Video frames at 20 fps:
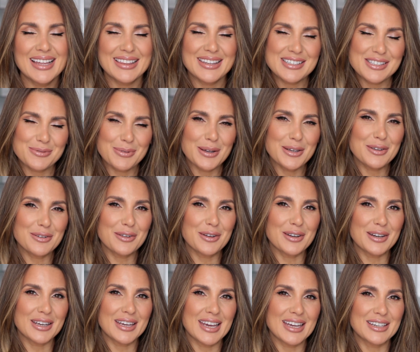This way you're
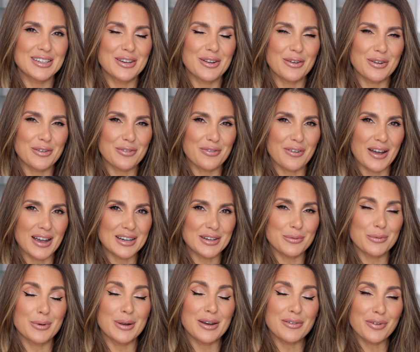gonna get notified
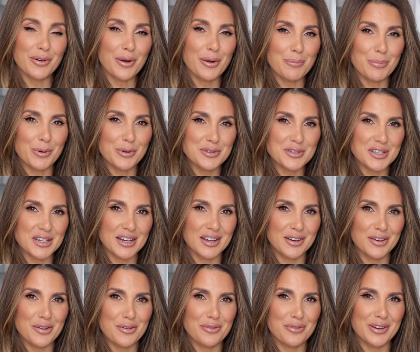whenever I'm posting
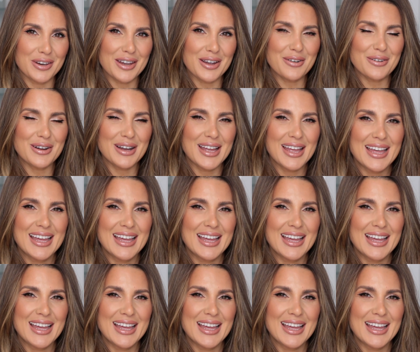a new video.